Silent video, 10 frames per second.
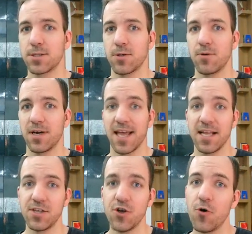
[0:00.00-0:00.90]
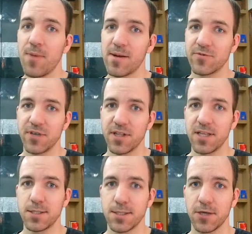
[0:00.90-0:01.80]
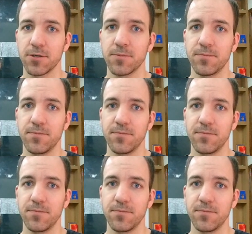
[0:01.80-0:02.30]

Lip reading: So again, no memory leaks here.